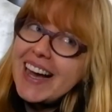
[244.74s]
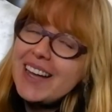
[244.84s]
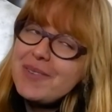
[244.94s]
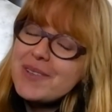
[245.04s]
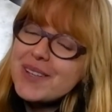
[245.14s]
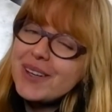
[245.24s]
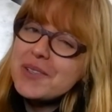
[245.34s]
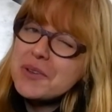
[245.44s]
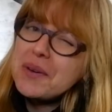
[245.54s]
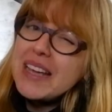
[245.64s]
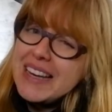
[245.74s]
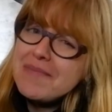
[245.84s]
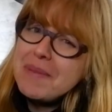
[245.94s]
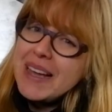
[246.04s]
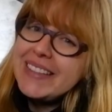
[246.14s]
I was also
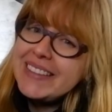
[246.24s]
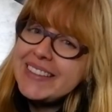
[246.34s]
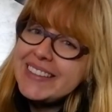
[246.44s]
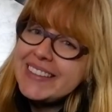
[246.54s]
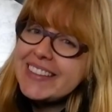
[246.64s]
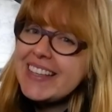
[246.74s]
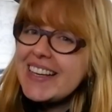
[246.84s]
impatient